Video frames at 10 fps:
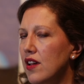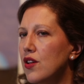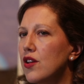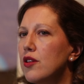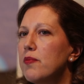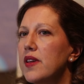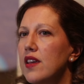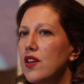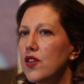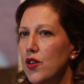could
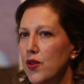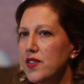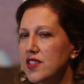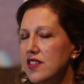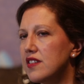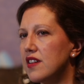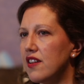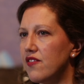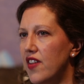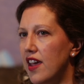be used to
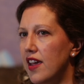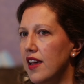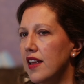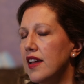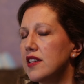convey